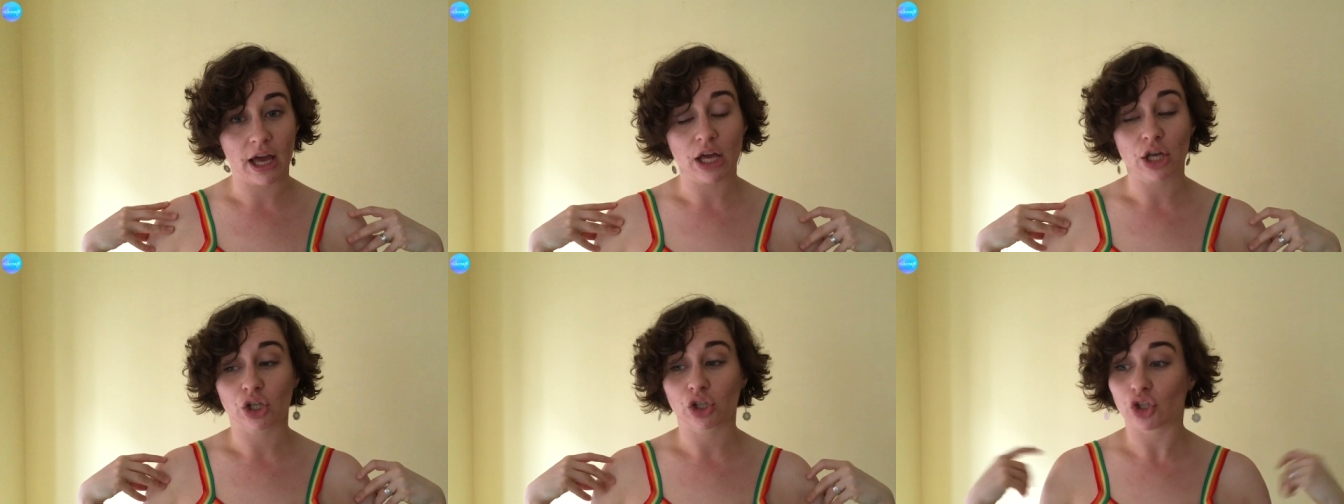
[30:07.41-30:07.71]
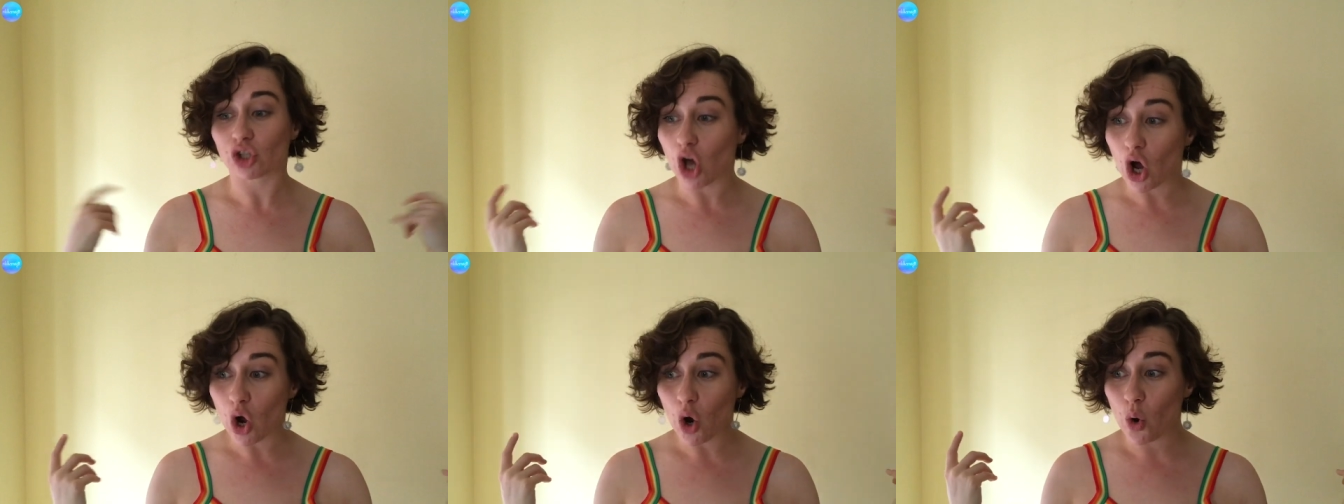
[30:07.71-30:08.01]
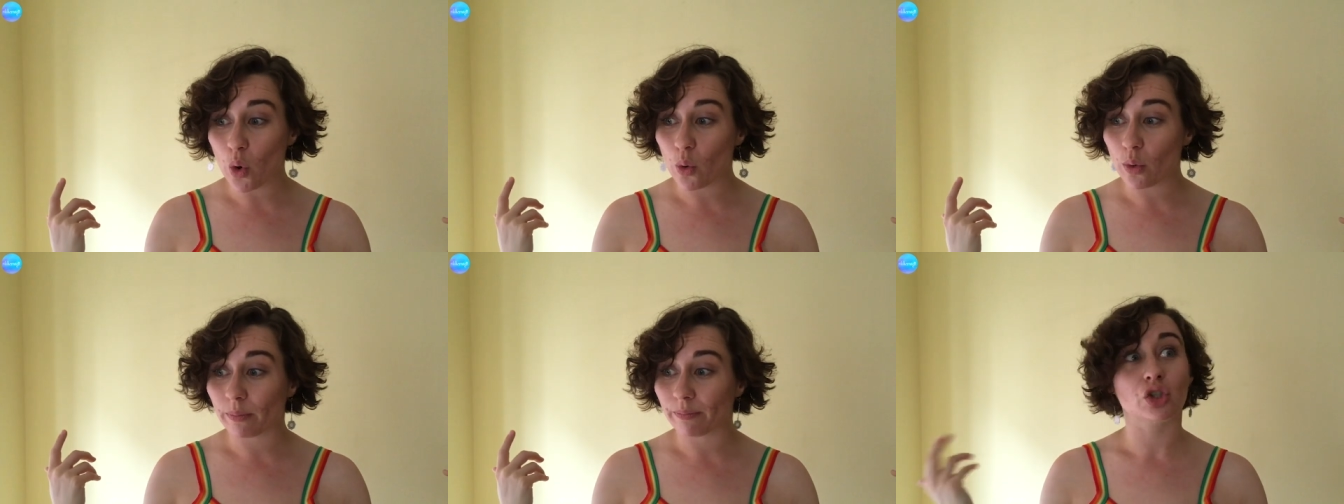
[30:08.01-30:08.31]

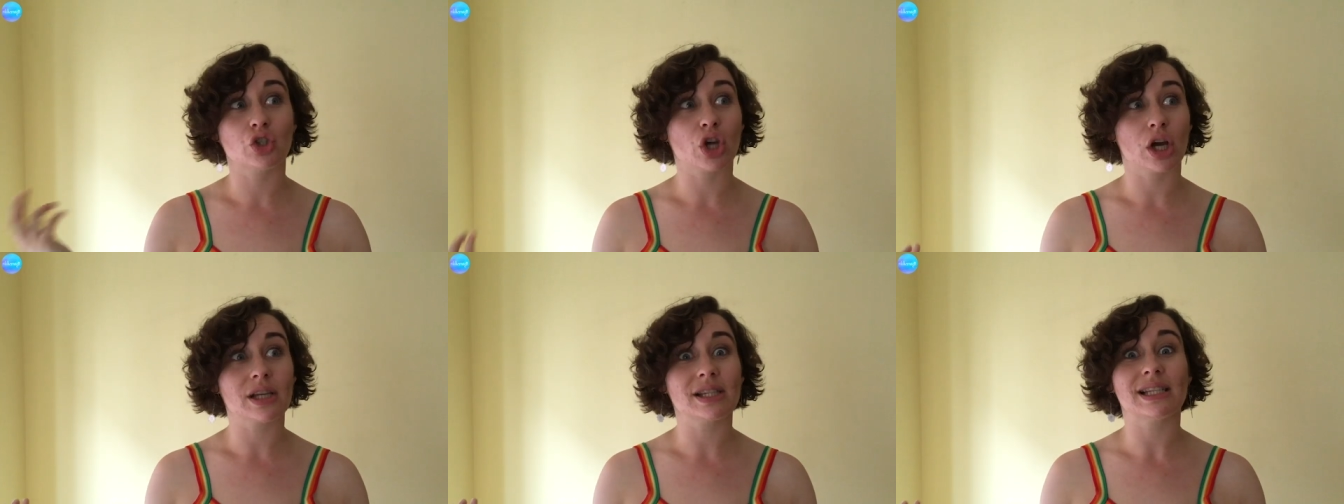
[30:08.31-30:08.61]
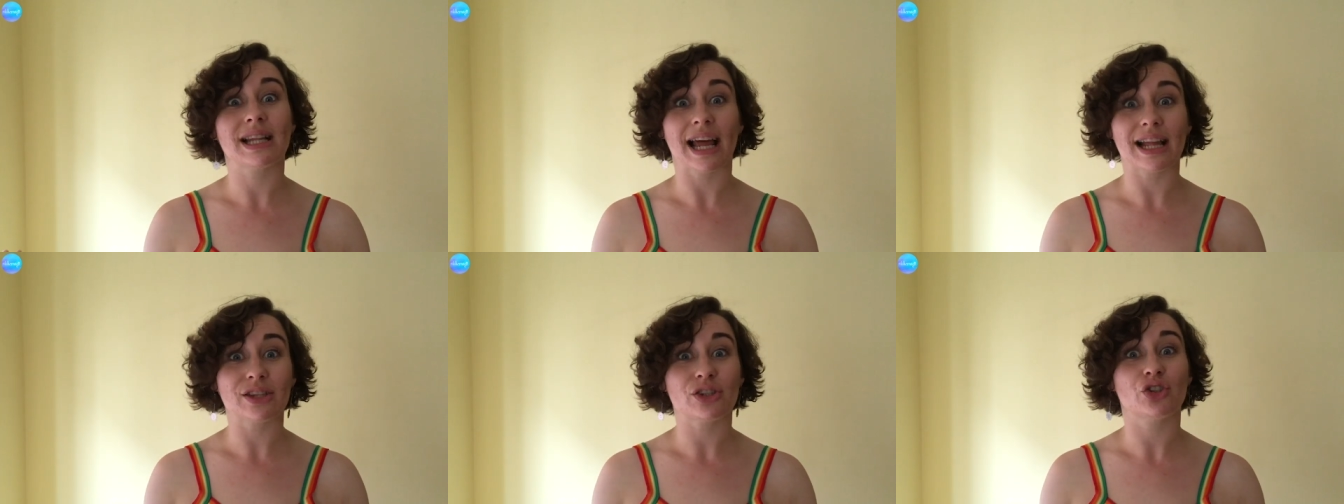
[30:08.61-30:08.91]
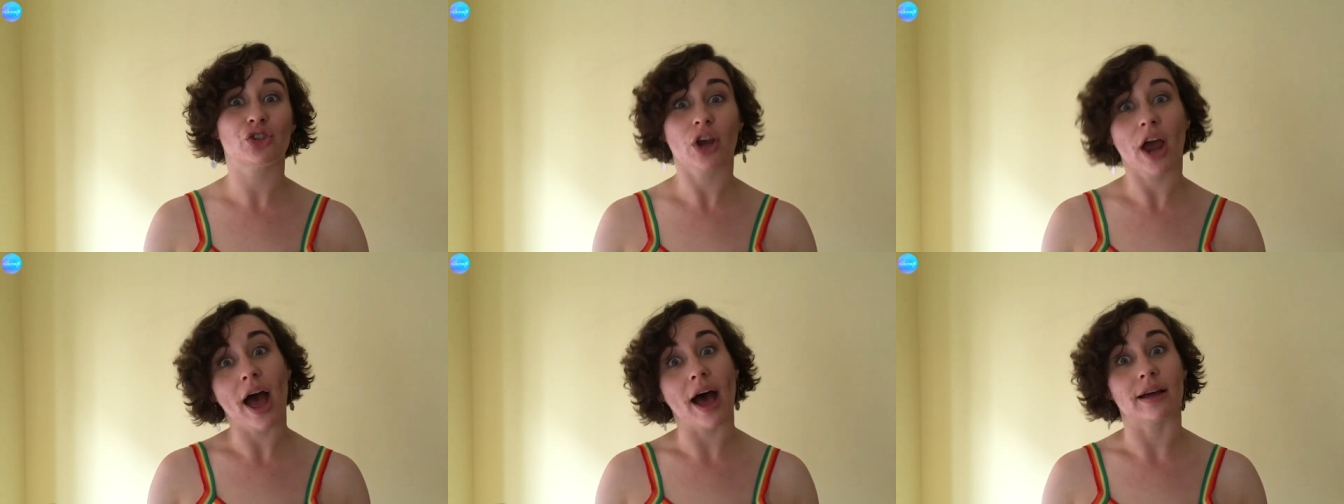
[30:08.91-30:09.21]
So just let's
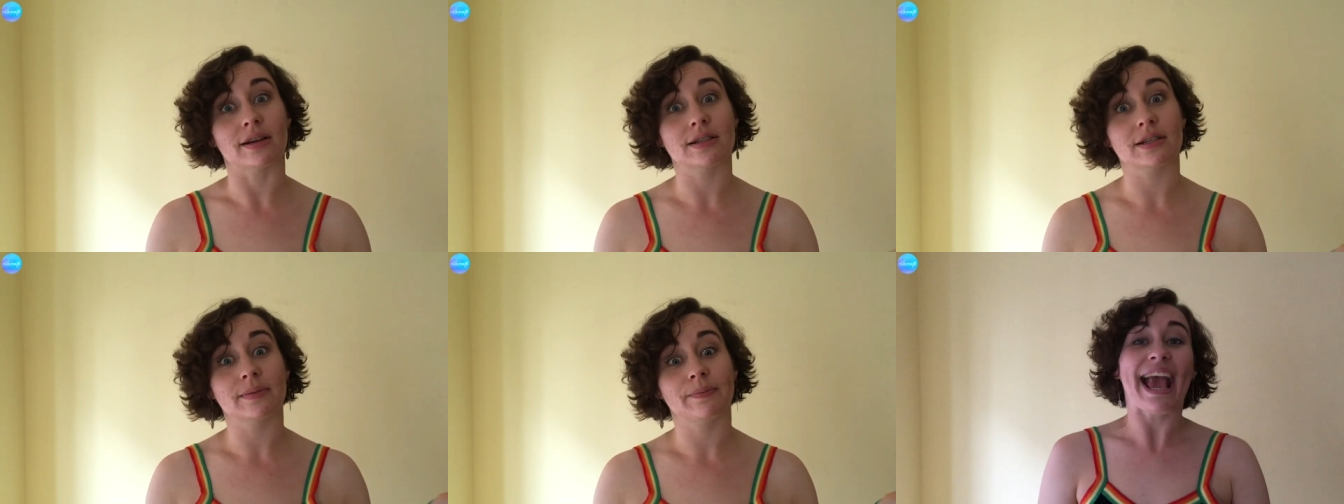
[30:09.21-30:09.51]
chat.